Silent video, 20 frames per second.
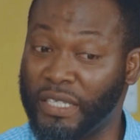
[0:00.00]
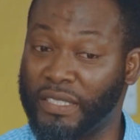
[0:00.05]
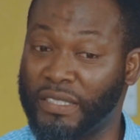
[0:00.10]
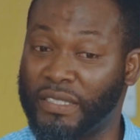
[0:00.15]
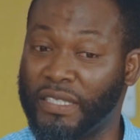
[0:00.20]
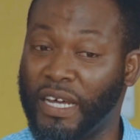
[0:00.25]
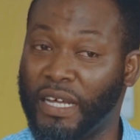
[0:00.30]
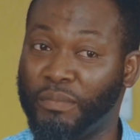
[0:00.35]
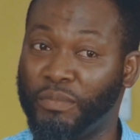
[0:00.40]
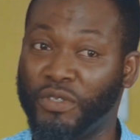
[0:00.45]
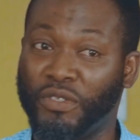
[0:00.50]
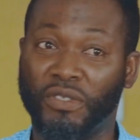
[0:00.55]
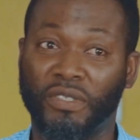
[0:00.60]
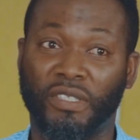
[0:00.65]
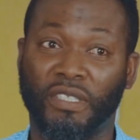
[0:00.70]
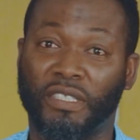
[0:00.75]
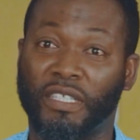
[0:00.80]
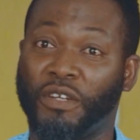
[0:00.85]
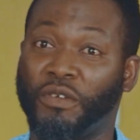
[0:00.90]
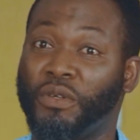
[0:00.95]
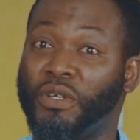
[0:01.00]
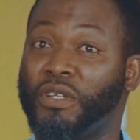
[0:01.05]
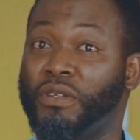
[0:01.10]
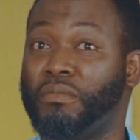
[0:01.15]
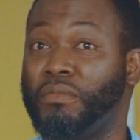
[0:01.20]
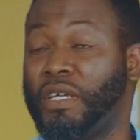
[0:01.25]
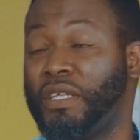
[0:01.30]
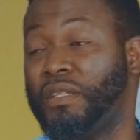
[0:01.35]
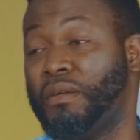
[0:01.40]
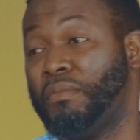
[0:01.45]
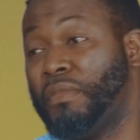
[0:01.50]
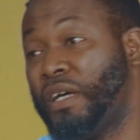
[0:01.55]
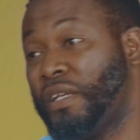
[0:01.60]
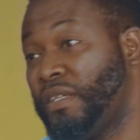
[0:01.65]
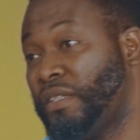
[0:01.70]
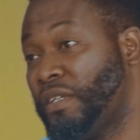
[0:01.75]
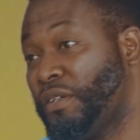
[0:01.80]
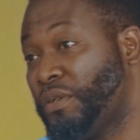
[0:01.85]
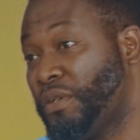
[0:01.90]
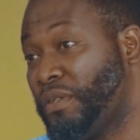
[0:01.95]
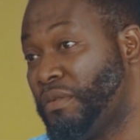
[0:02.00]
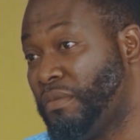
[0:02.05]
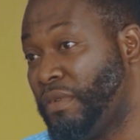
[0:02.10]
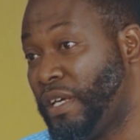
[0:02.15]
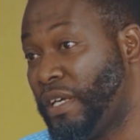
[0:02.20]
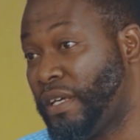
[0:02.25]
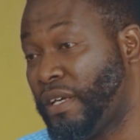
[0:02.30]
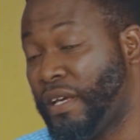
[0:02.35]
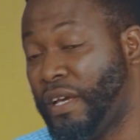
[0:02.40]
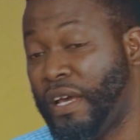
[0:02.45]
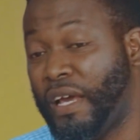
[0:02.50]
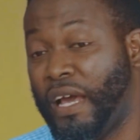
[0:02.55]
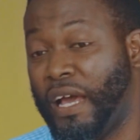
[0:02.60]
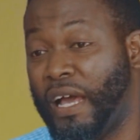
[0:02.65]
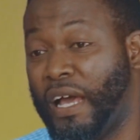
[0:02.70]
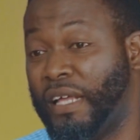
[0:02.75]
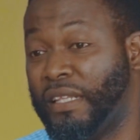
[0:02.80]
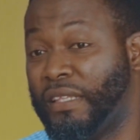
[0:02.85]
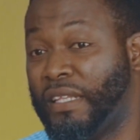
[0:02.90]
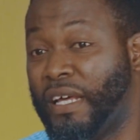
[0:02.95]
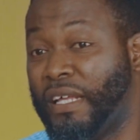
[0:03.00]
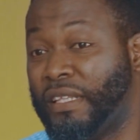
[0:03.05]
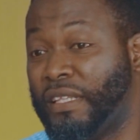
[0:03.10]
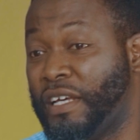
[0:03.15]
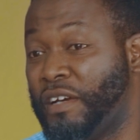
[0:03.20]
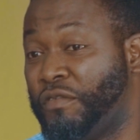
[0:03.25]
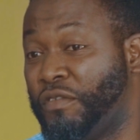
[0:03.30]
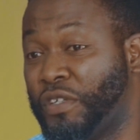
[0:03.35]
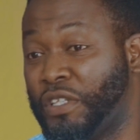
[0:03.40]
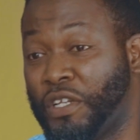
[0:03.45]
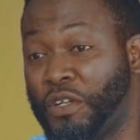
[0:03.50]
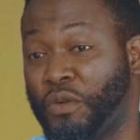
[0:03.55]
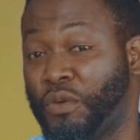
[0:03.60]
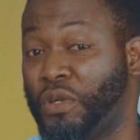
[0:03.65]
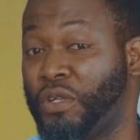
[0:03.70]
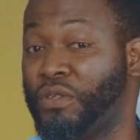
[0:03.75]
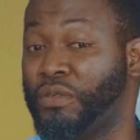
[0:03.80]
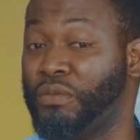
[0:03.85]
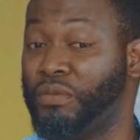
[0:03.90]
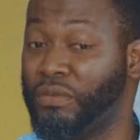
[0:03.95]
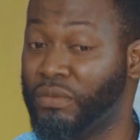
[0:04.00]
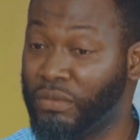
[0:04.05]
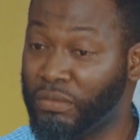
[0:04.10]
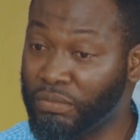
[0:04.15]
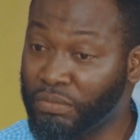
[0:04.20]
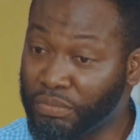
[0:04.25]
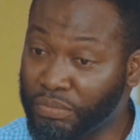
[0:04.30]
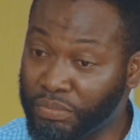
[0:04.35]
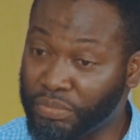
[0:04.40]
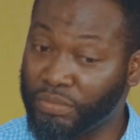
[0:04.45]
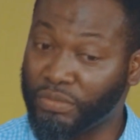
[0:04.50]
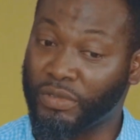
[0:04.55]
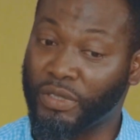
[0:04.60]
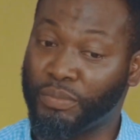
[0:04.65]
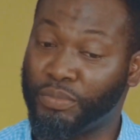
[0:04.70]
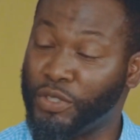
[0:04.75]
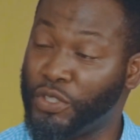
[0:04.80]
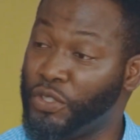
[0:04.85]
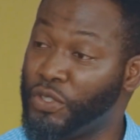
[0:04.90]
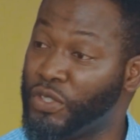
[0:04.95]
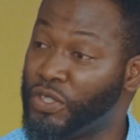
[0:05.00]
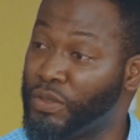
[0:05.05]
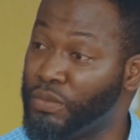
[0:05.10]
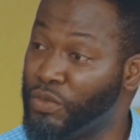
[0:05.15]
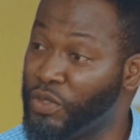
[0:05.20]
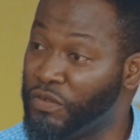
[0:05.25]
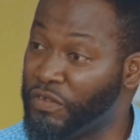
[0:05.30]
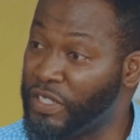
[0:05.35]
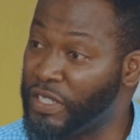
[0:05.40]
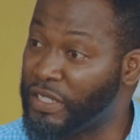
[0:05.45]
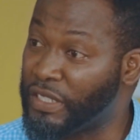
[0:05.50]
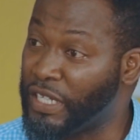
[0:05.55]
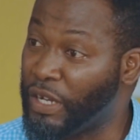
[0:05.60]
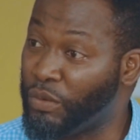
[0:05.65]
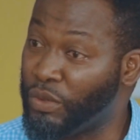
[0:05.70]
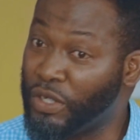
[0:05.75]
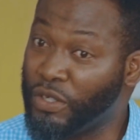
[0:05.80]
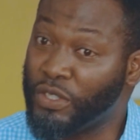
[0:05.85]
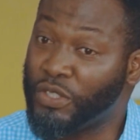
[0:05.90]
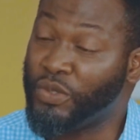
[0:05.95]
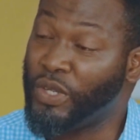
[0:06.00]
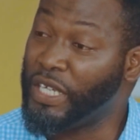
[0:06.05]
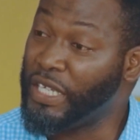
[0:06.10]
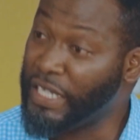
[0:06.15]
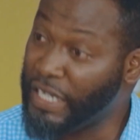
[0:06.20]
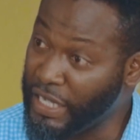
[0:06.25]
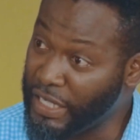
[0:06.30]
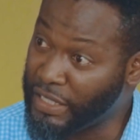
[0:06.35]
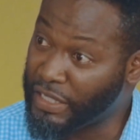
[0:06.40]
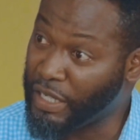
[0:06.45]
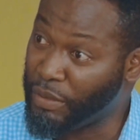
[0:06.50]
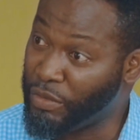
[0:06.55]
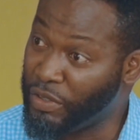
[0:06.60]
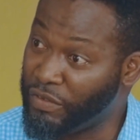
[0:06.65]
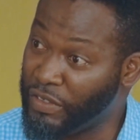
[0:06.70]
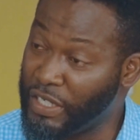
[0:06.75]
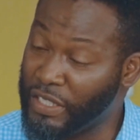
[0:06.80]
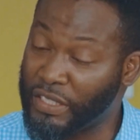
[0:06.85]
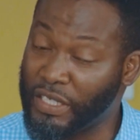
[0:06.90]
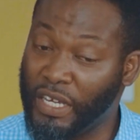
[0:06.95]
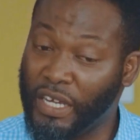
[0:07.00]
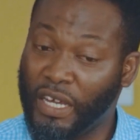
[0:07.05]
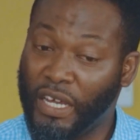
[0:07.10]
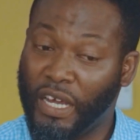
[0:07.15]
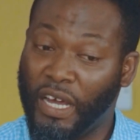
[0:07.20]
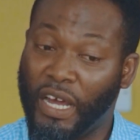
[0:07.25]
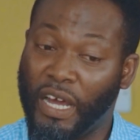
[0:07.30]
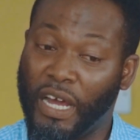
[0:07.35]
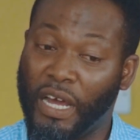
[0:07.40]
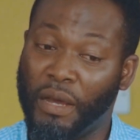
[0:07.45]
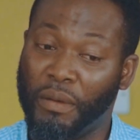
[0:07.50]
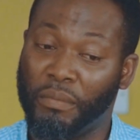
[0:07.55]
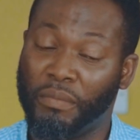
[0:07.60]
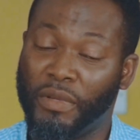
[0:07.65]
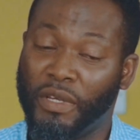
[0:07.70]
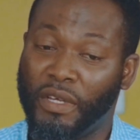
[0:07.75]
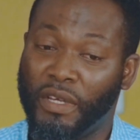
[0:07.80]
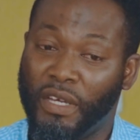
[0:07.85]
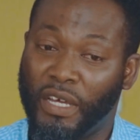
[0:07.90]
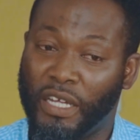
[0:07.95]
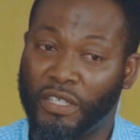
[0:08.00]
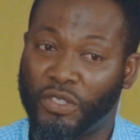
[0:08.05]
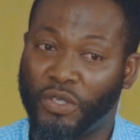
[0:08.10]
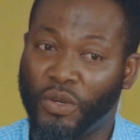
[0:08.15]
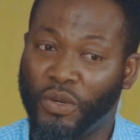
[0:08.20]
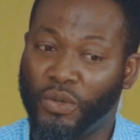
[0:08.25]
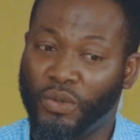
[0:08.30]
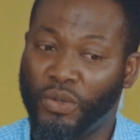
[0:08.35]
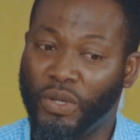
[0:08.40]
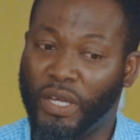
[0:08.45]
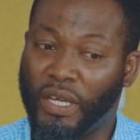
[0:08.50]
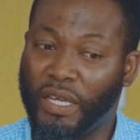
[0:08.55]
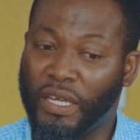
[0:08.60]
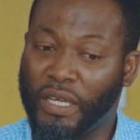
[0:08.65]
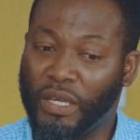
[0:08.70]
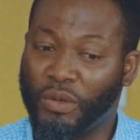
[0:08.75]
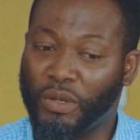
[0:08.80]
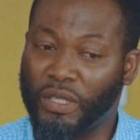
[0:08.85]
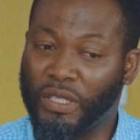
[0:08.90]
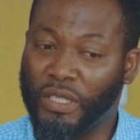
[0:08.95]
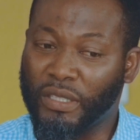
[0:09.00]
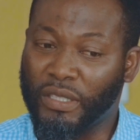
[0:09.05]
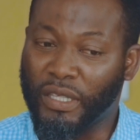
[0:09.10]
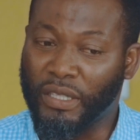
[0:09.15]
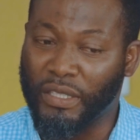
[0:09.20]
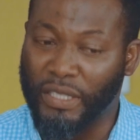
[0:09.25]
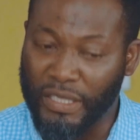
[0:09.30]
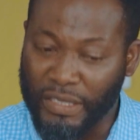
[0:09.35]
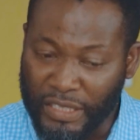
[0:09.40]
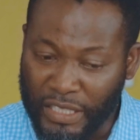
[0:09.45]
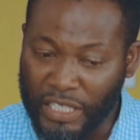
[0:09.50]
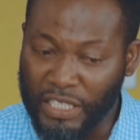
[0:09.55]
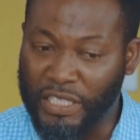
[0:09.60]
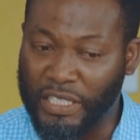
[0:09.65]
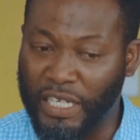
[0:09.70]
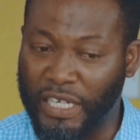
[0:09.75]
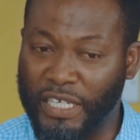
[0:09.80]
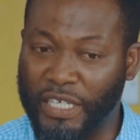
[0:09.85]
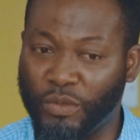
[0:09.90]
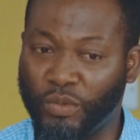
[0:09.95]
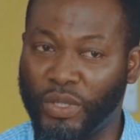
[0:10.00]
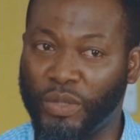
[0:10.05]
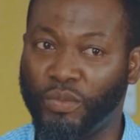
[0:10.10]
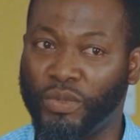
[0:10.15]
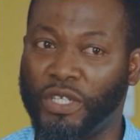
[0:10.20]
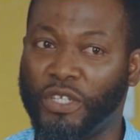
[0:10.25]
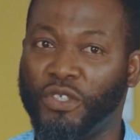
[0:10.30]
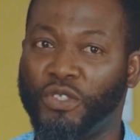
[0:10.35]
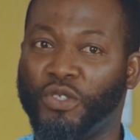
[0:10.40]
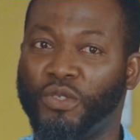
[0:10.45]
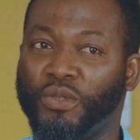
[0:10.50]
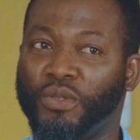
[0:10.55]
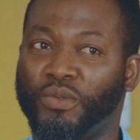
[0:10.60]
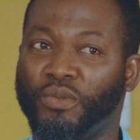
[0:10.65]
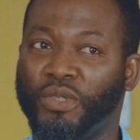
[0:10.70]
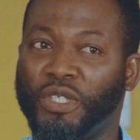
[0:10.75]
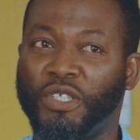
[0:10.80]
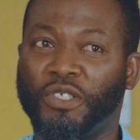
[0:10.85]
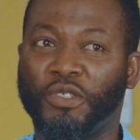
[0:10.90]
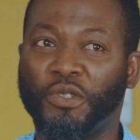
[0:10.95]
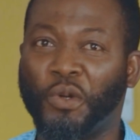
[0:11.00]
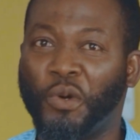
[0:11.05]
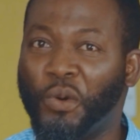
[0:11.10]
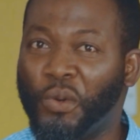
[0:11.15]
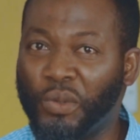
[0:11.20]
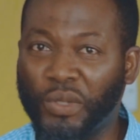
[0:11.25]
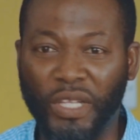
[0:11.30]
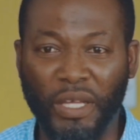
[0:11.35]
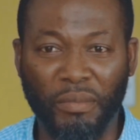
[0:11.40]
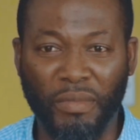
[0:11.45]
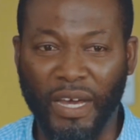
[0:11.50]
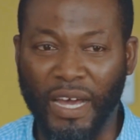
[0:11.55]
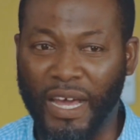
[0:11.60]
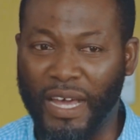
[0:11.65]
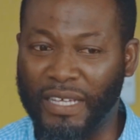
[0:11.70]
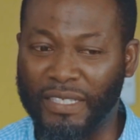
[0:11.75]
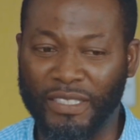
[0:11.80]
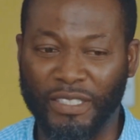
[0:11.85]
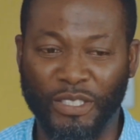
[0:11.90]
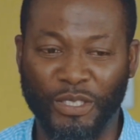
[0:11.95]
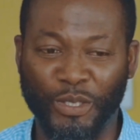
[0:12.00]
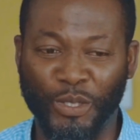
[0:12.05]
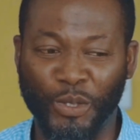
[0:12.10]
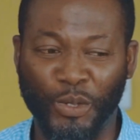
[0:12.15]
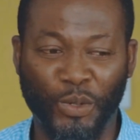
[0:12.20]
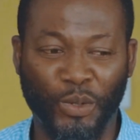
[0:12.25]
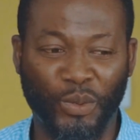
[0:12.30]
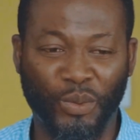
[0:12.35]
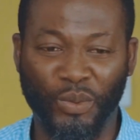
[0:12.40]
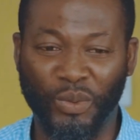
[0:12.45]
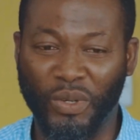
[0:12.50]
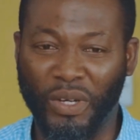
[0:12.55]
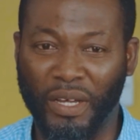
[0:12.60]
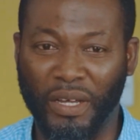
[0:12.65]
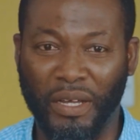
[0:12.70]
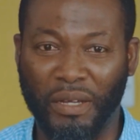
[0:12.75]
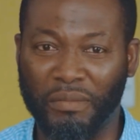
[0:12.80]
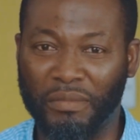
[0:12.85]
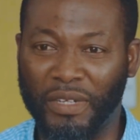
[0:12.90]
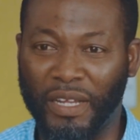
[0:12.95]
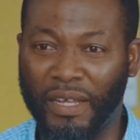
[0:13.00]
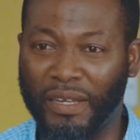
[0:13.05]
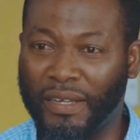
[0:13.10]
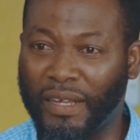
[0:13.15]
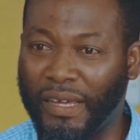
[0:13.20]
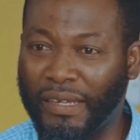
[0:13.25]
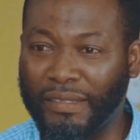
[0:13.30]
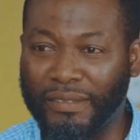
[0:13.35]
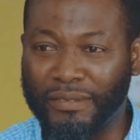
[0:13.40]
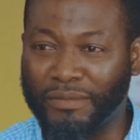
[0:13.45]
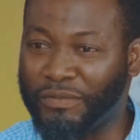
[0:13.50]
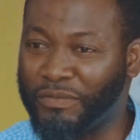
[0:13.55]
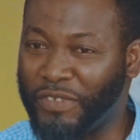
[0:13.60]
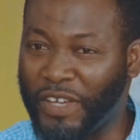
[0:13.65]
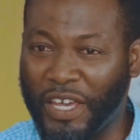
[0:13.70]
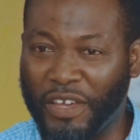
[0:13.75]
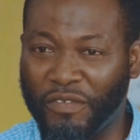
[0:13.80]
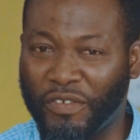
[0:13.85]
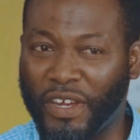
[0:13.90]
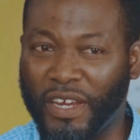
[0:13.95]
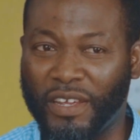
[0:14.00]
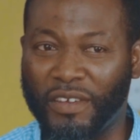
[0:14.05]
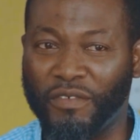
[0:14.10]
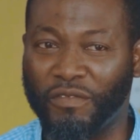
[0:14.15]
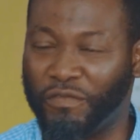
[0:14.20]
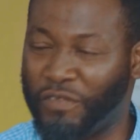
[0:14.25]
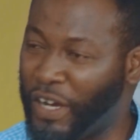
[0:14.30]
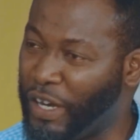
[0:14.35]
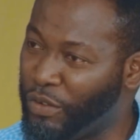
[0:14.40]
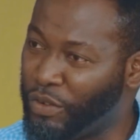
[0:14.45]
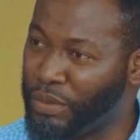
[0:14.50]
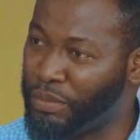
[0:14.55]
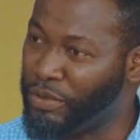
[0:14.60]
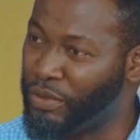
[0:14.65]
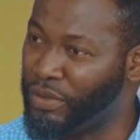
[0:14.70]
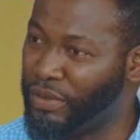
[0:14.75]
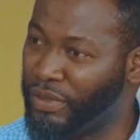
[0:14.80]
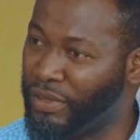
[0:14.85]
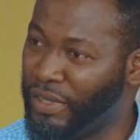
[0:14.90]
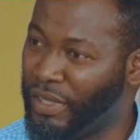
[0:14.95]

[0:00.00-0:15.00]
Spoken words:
is that producers are not going to make the money they're going to make, and then therefore they're not going to produce movies that would also engage some of us. And so essentially we need to hold them as like very, very valuable.